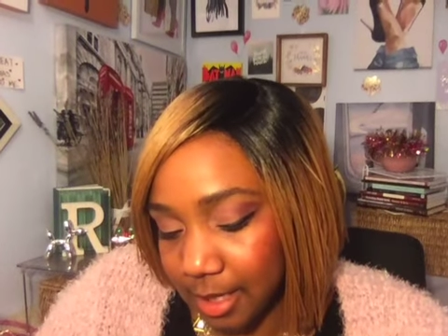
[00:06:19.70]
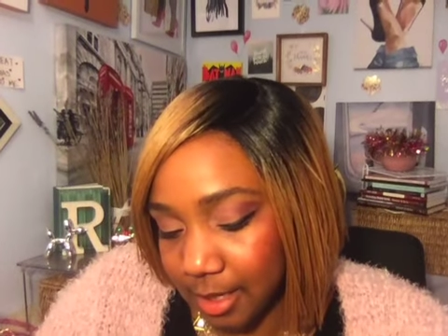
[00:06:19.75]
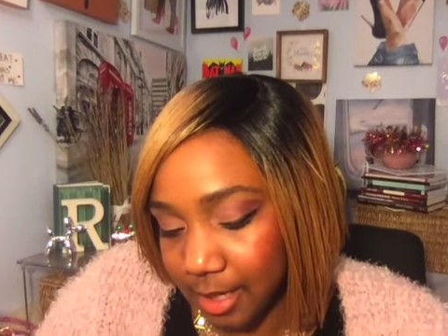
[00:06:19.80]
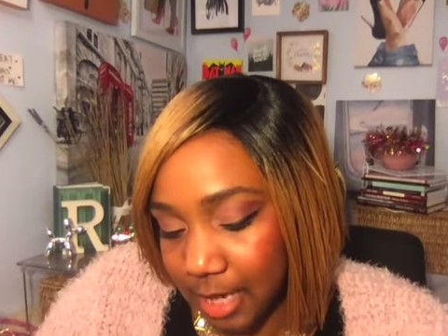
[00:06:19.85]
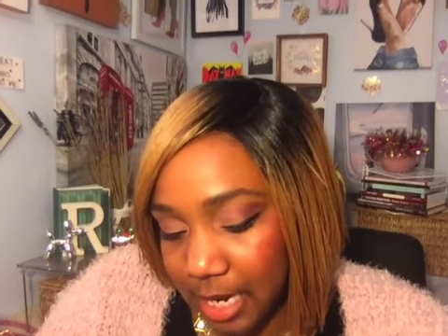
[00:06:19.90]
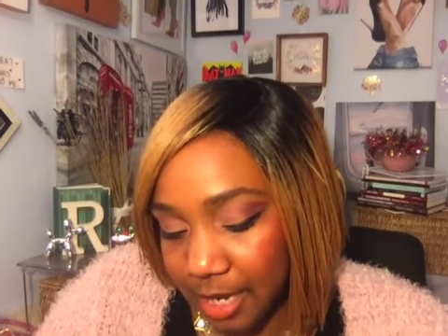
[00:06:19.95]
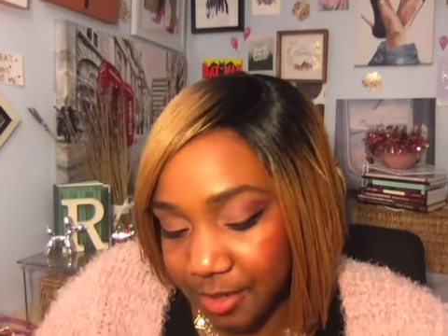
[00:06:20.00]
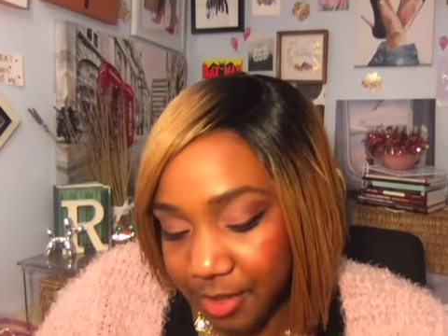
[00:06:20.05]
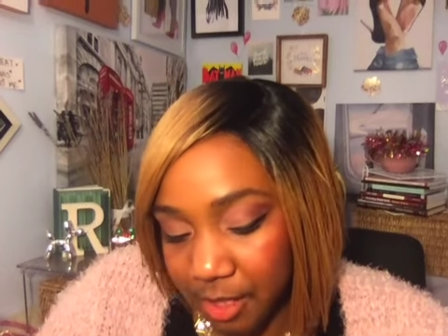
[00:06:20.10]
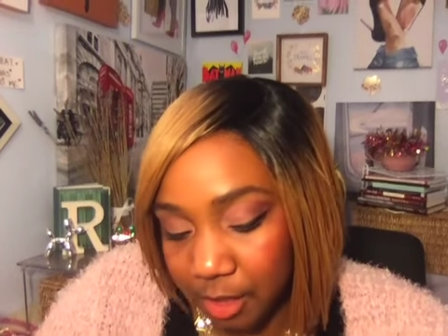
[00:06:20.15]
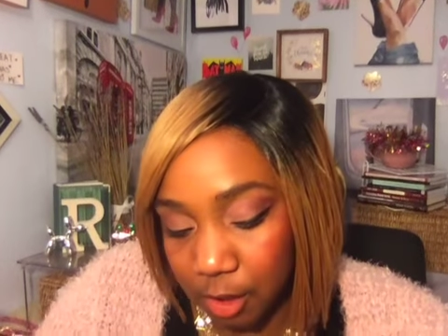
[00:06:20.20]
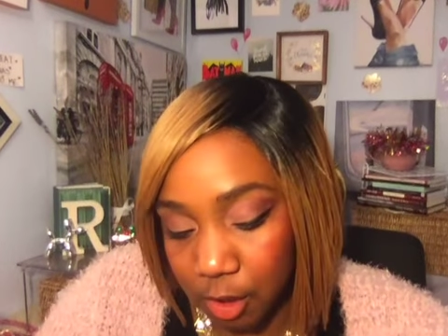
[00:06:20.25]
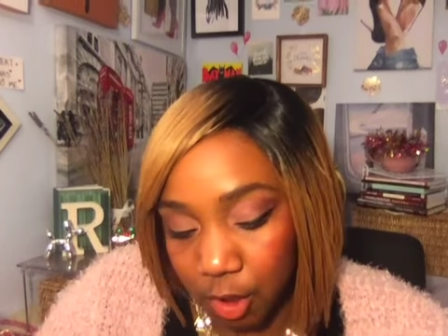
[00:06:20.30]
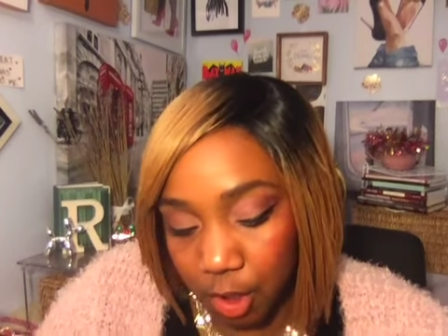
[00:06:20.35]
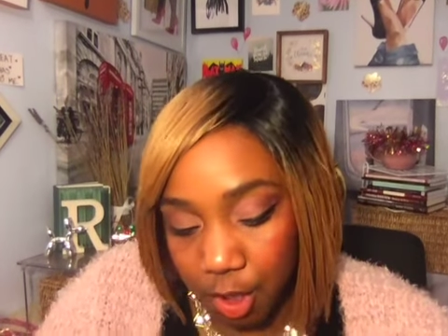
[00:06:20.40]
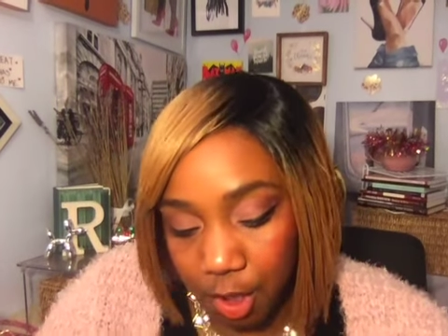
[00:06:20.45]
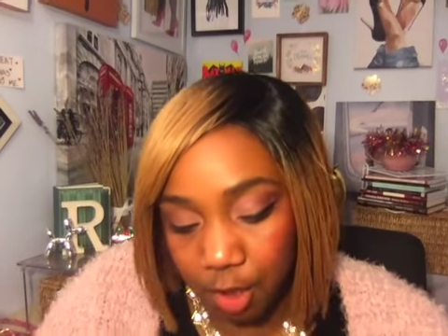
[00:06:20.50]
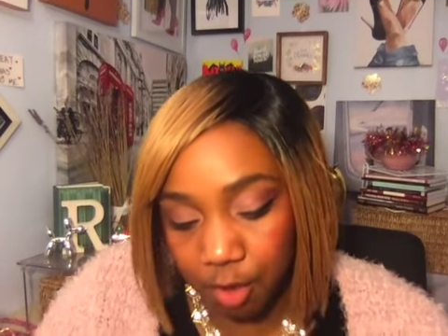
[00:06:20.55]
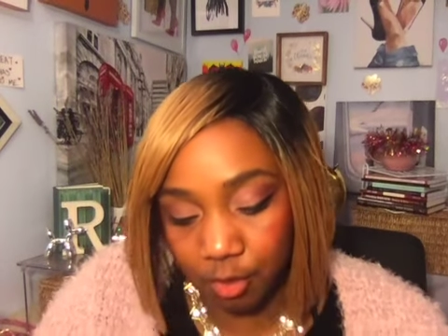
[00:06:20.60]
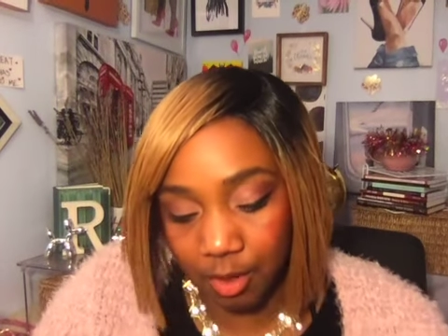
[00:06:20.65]
i think
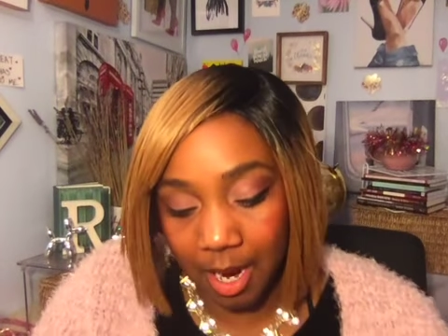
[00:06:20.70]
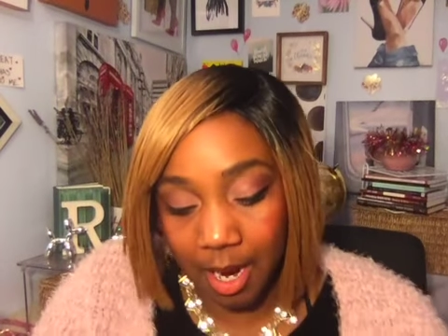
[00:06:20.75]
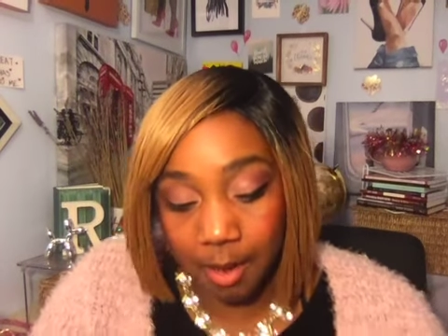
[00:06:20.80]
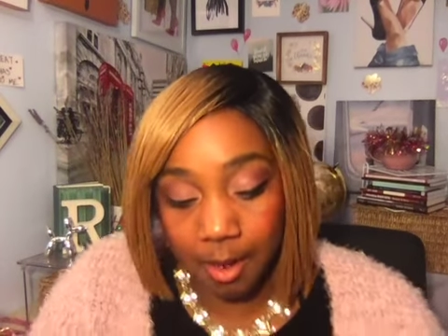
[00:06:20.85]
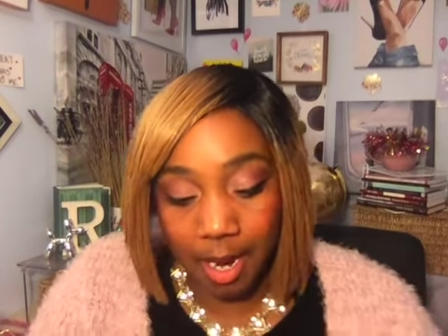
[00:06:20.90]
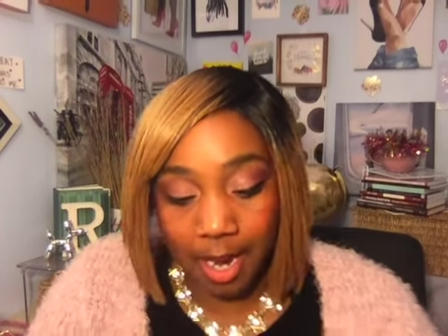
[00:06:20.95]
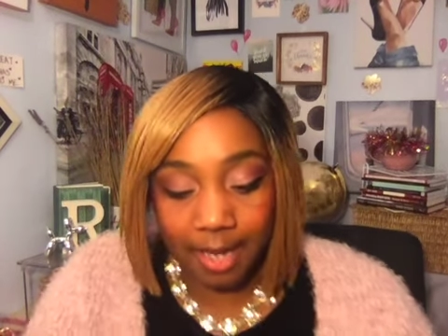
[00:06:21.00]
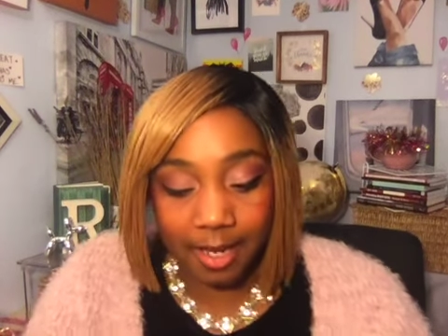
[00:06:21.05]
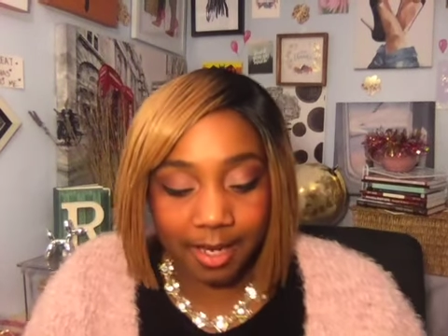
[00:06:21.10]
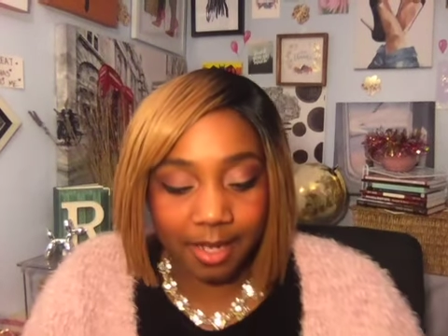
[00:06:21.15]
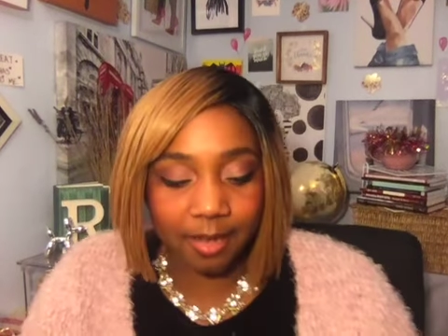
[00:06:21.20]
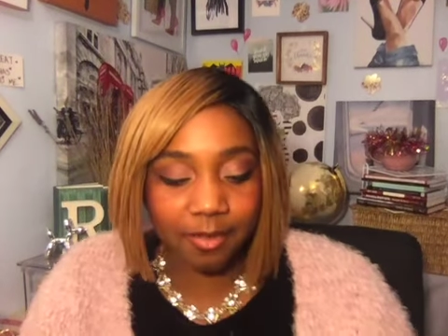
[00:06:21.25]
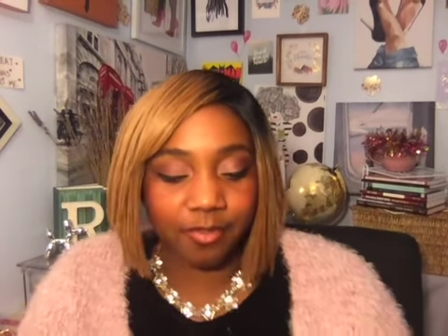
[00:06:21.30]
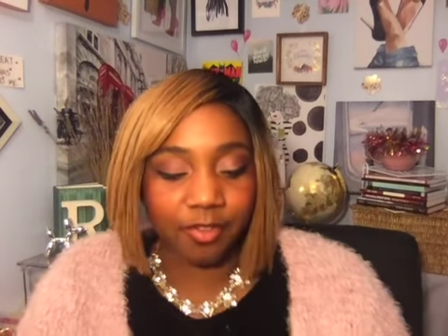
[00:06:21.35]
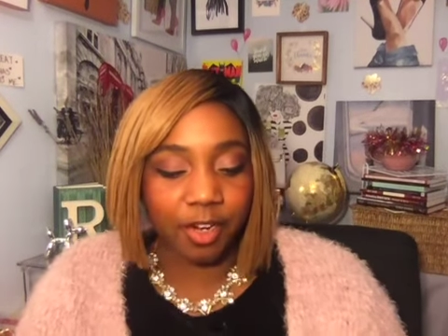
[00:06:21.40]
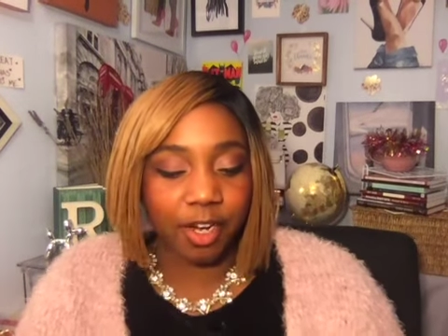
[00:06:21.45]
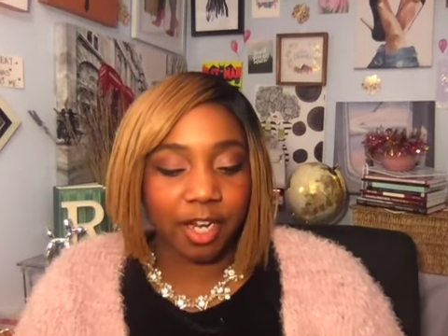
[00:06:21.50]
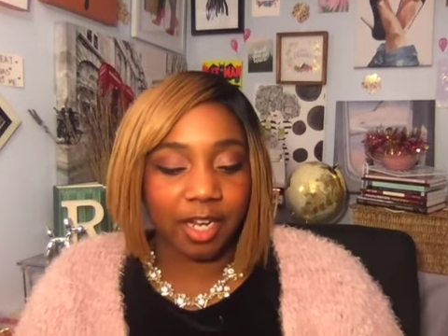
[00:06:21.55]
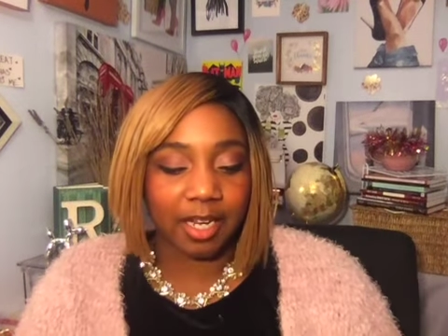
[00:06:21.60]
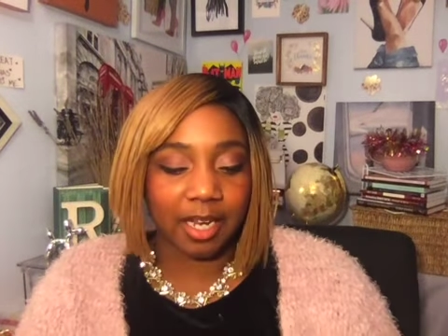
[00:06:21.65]
looking around, I, I get
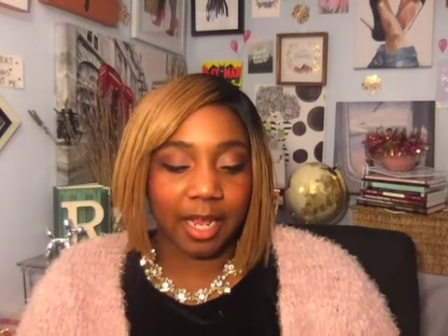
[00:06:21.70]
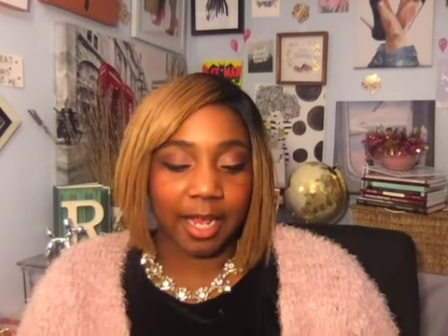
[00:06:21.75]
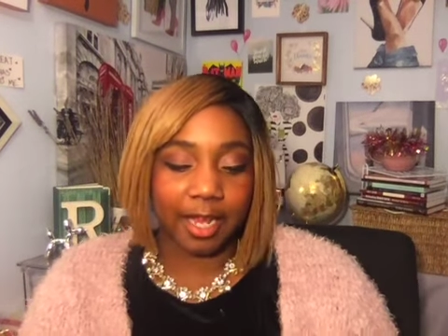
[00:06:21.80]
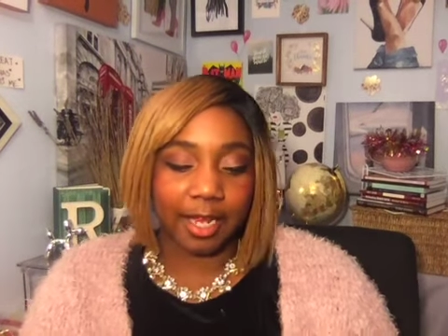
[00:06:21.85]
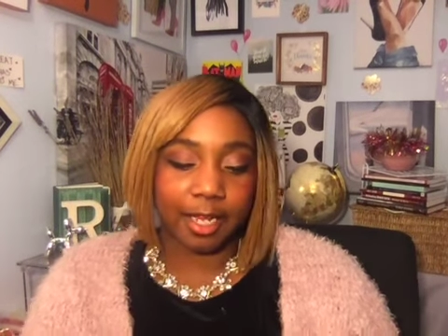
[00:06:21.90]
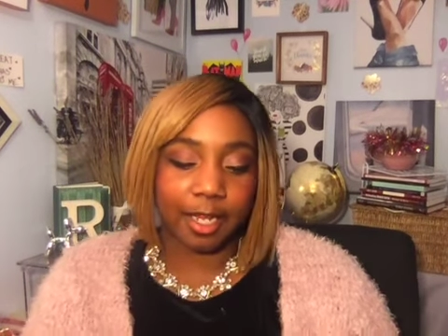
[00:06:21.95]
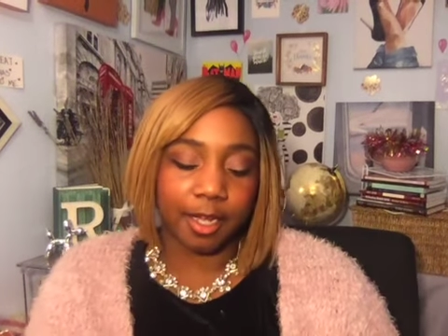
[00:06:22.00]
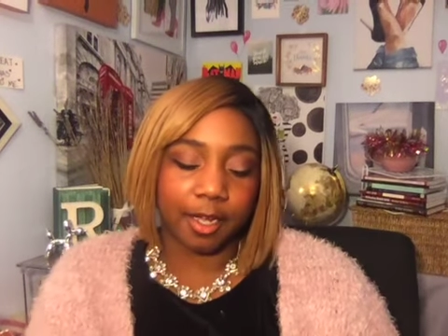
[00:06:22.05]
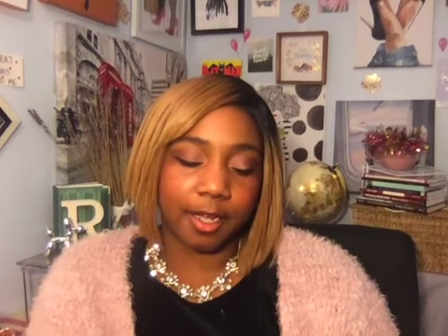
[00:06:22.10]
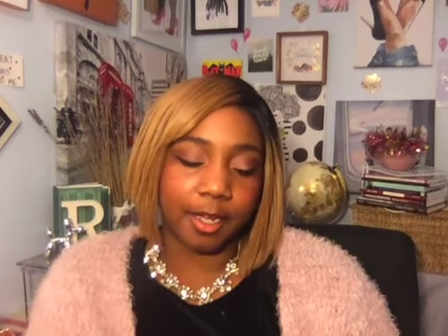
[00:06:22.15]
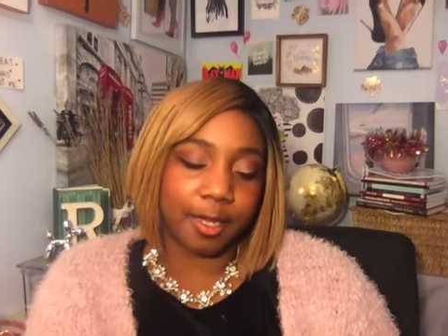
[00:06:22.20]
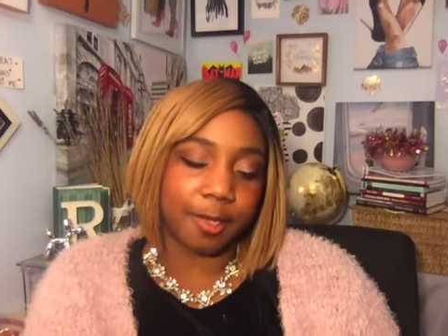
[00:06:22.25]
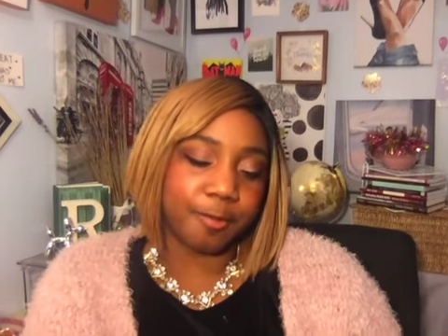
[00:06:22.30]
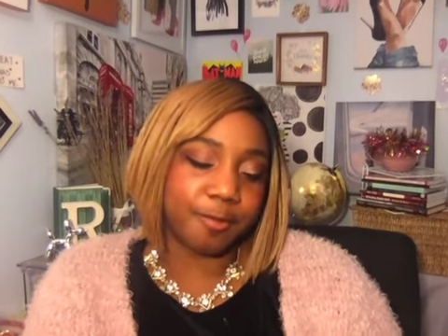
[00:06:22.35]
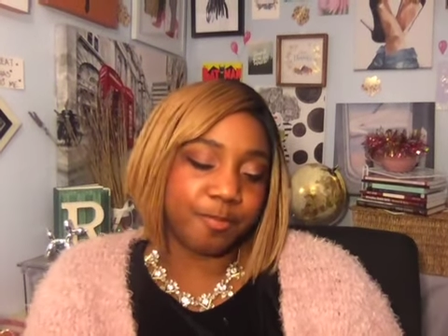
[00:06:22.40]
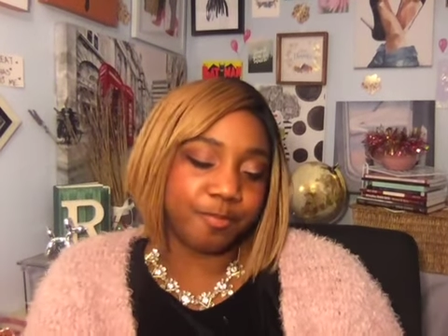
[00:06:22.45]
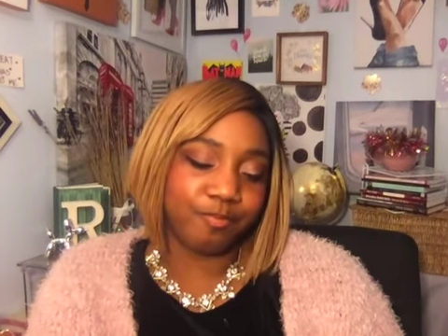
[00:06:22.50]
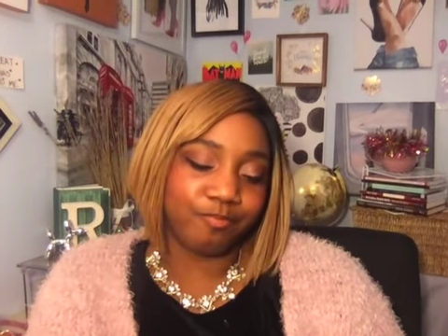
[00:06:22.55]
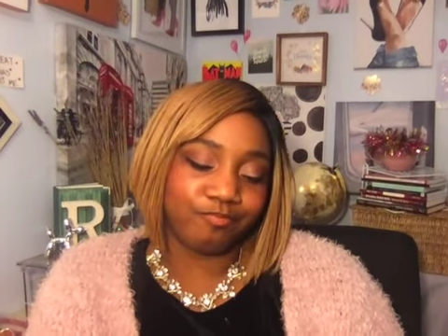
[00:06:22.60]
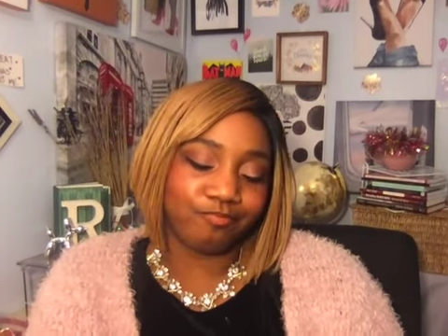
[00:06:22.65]
very like
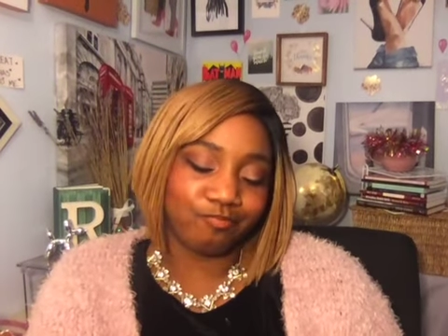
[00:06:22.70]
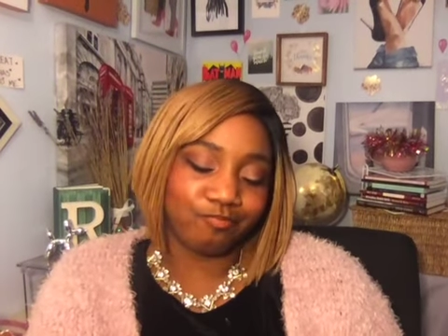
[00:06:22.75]
um